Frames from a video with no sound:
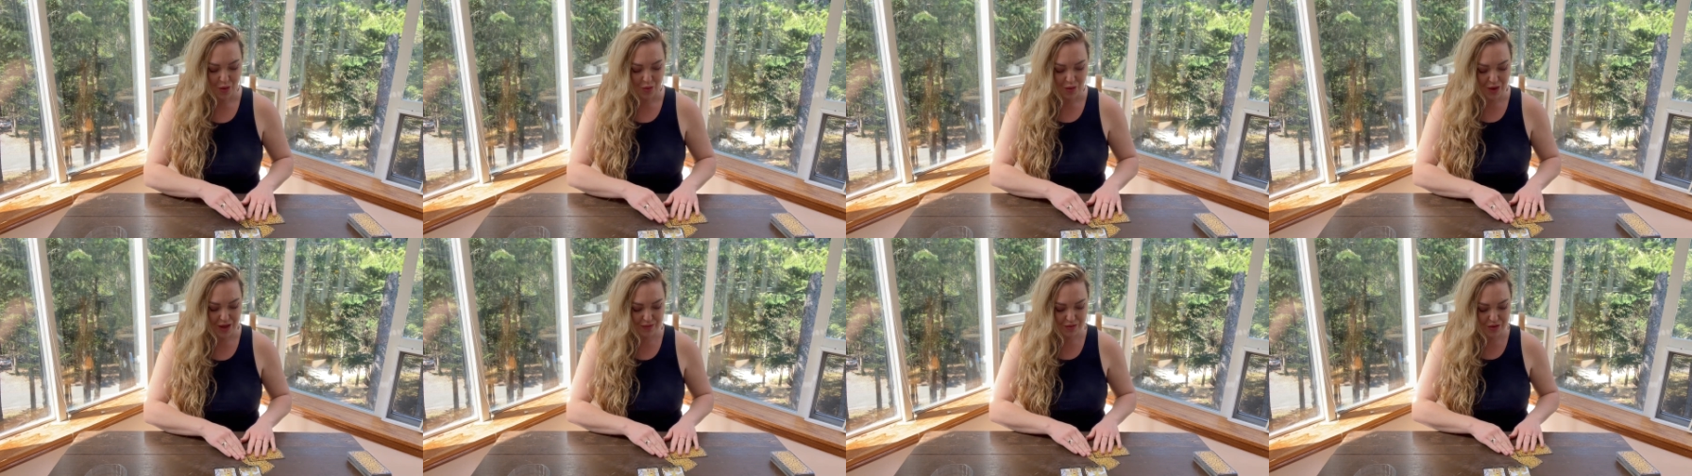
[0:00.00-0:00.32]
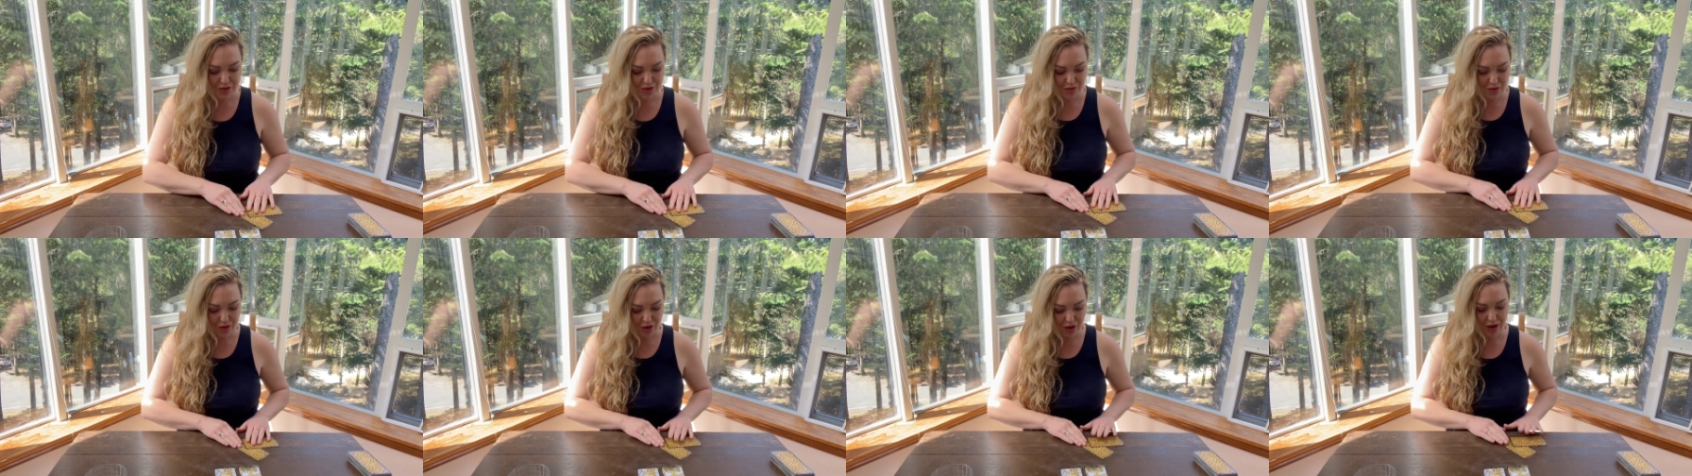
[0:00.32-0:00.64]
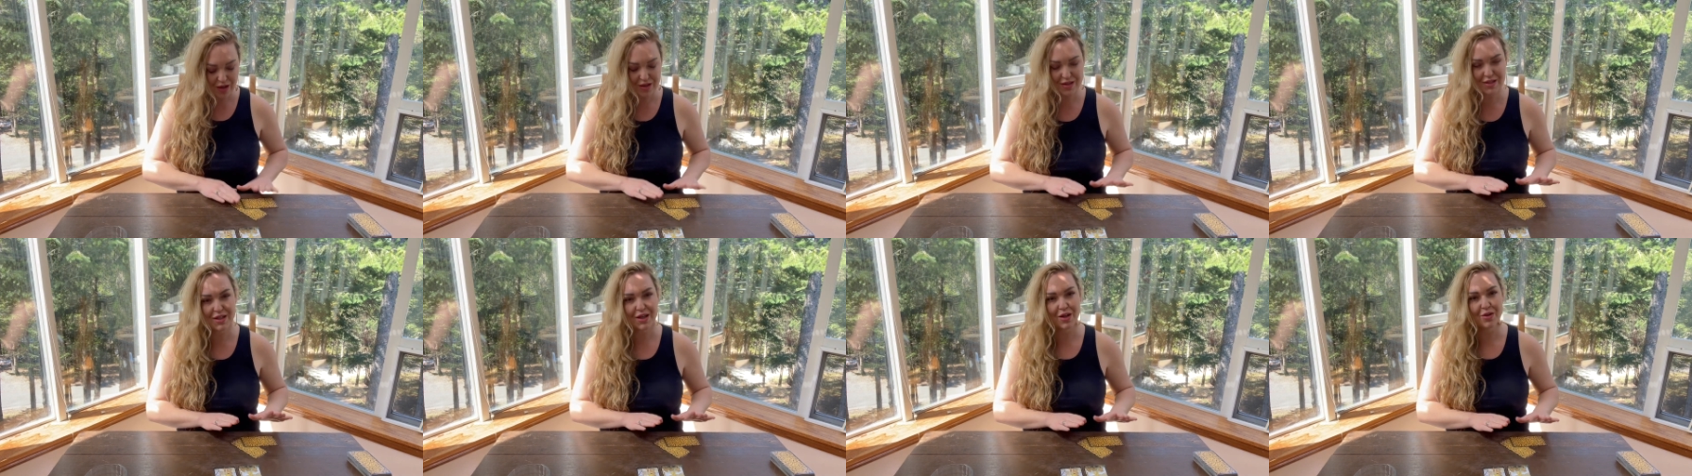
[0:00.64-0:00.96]
We have two
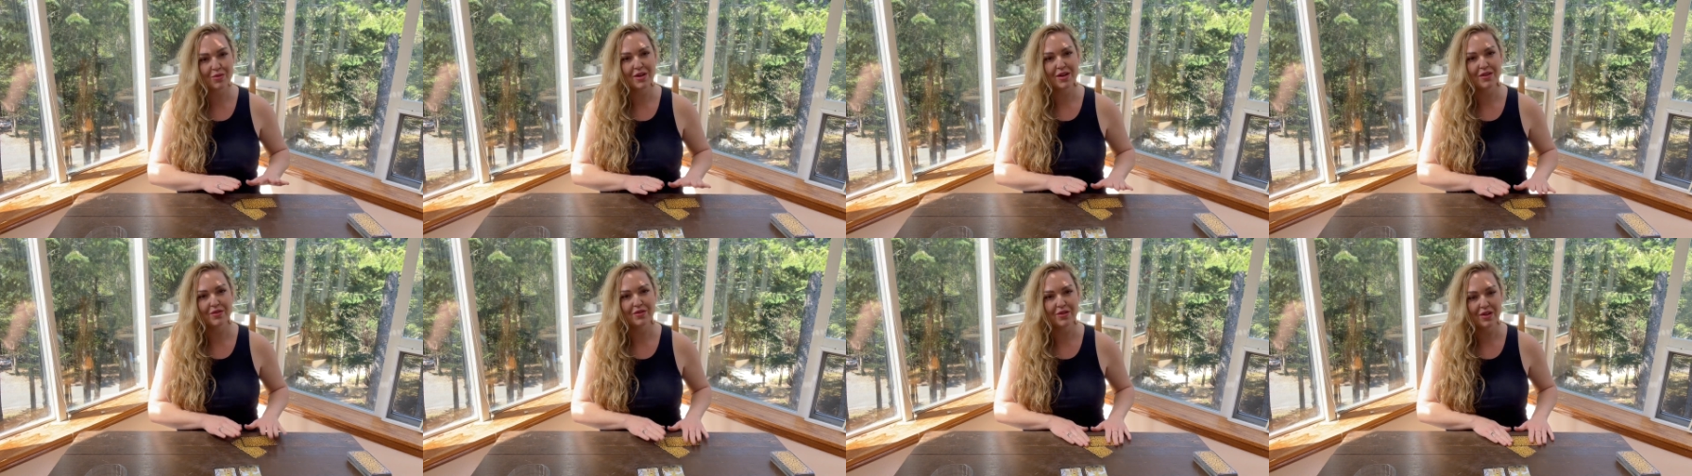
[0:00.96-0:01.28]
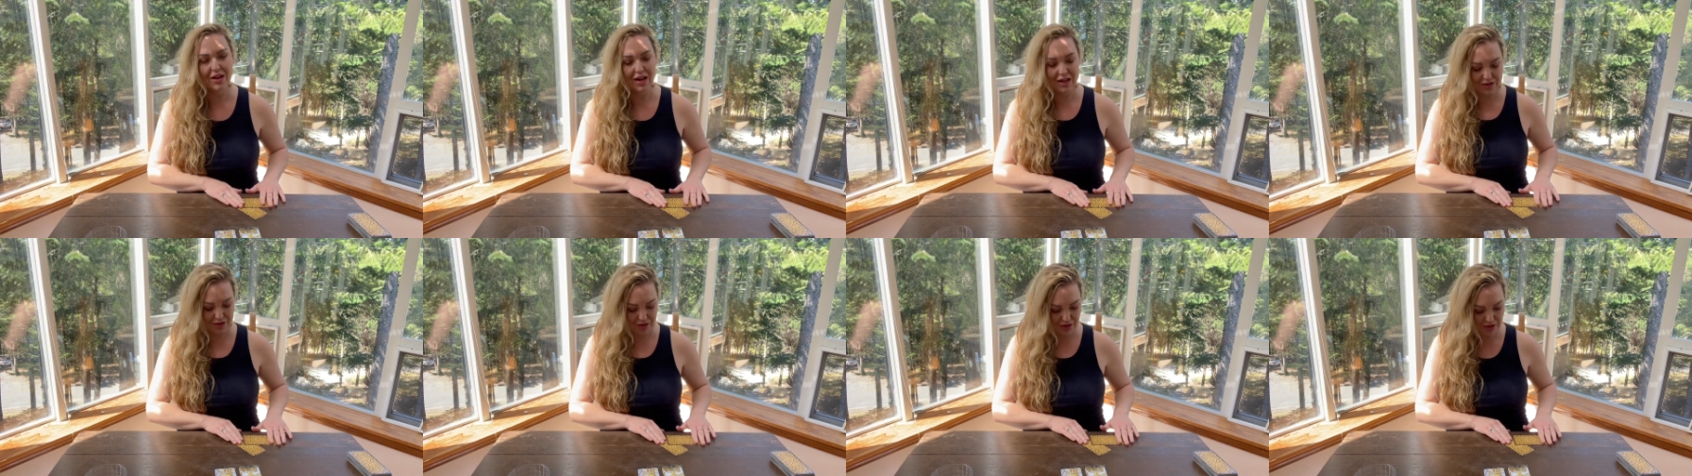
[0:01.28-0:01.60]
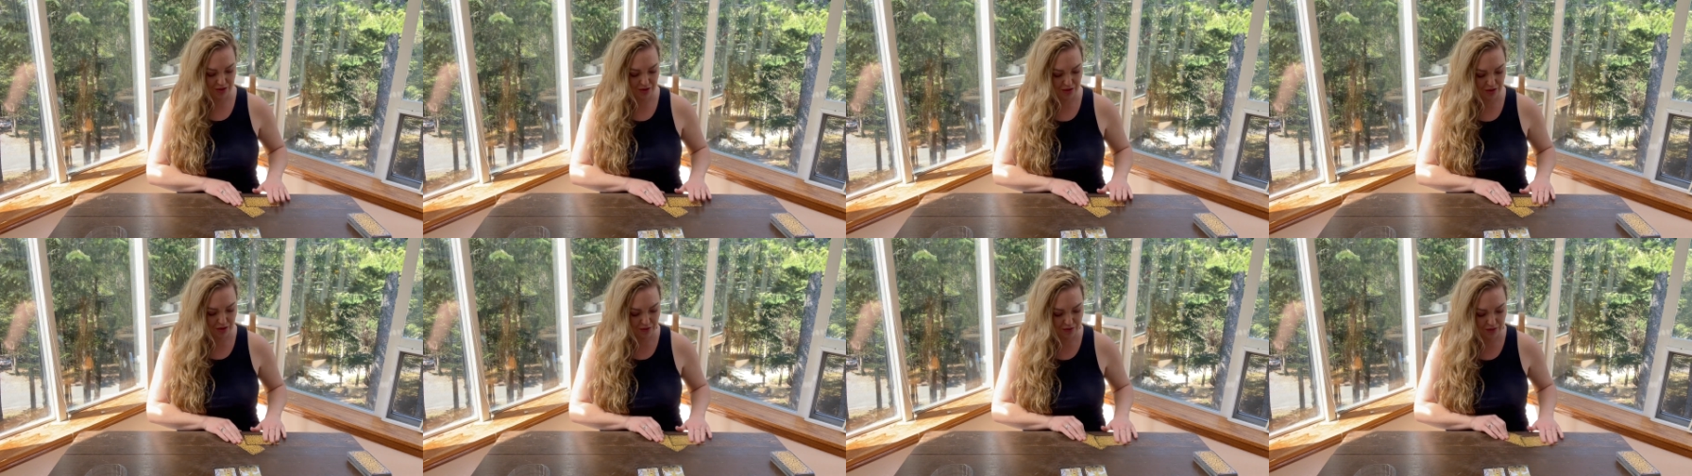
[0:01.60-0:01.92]
cards here we have not
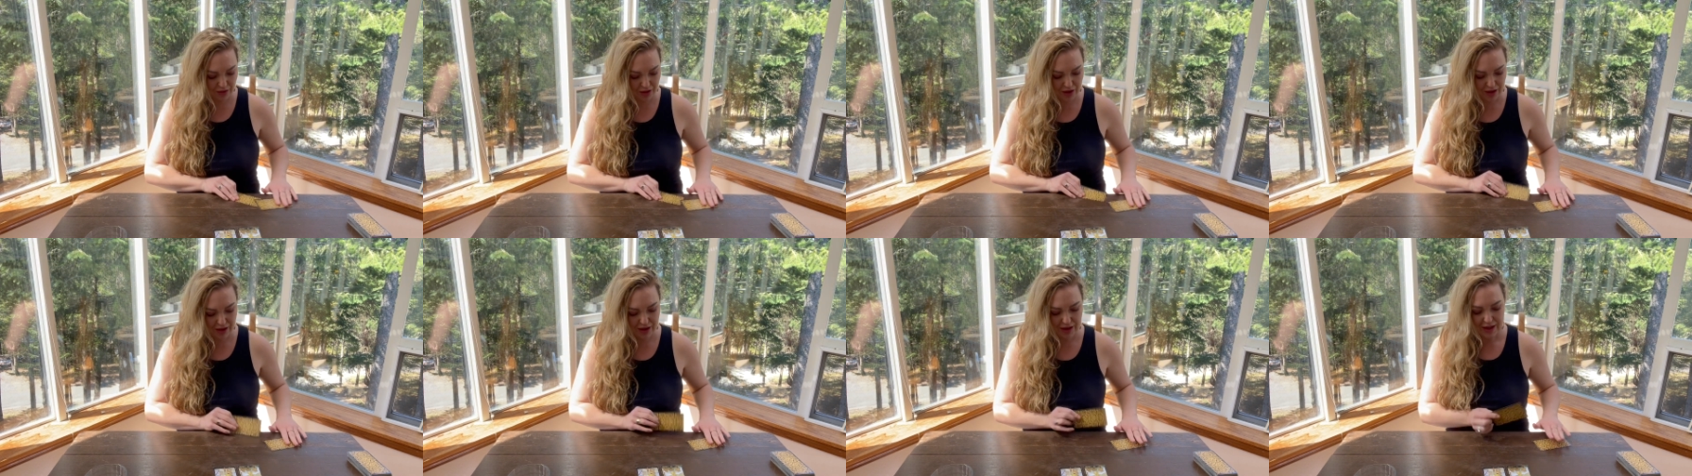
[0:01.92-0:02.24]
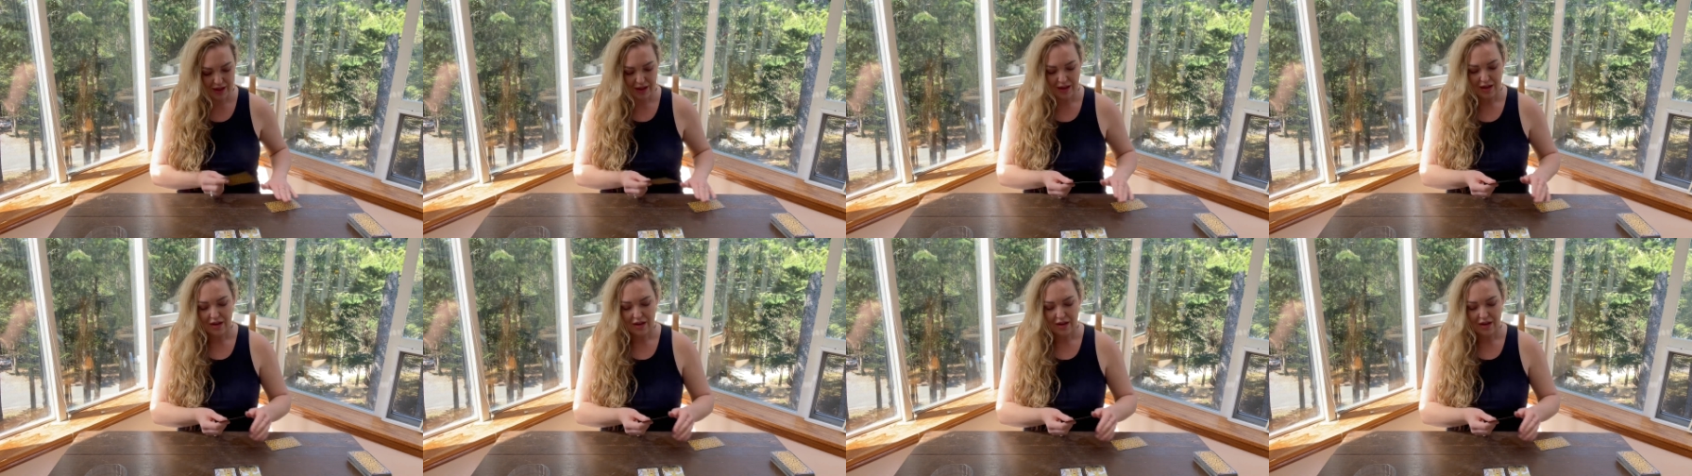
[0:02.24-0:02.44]
turned over.